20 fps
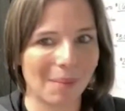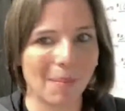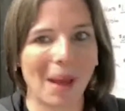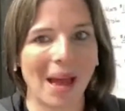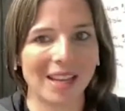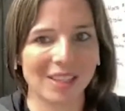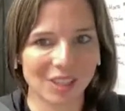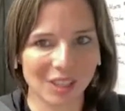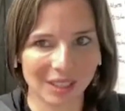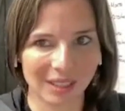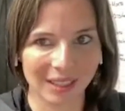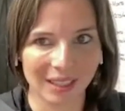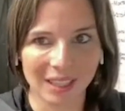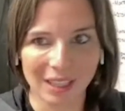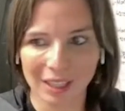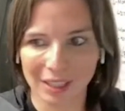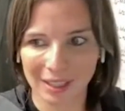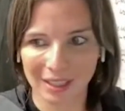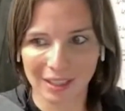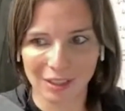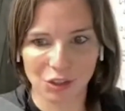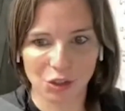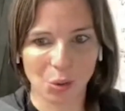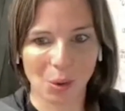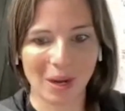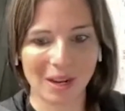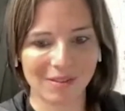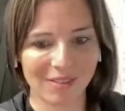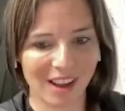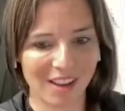Imagine
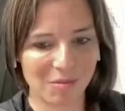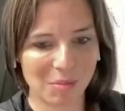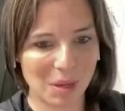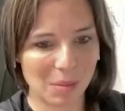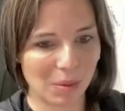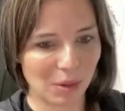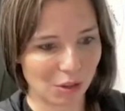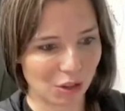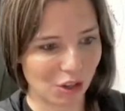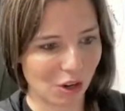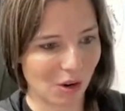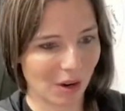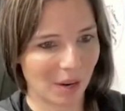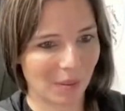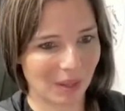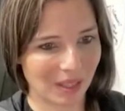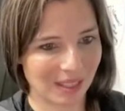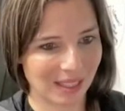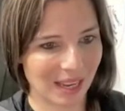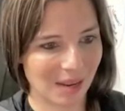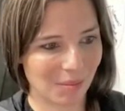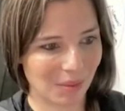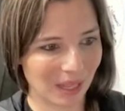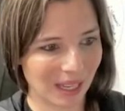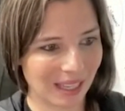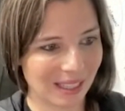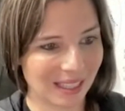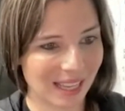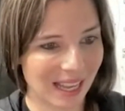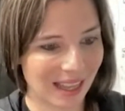25 people showing up at the same
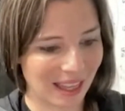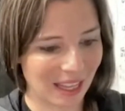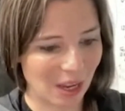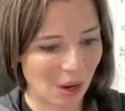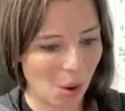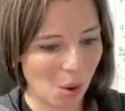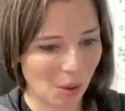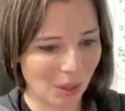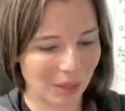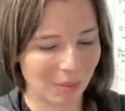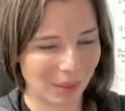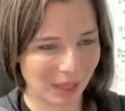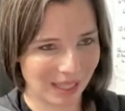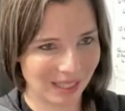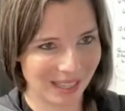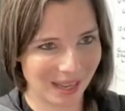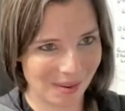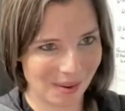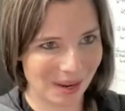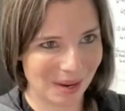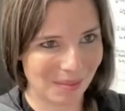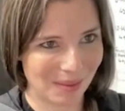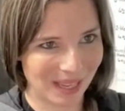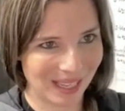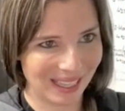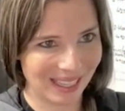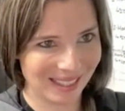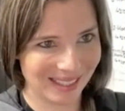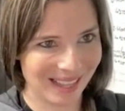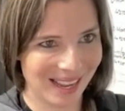place, and the only place they want to
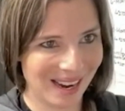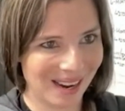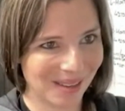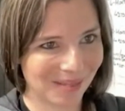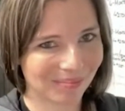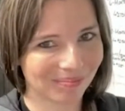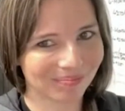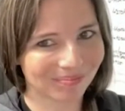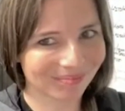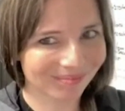be is there.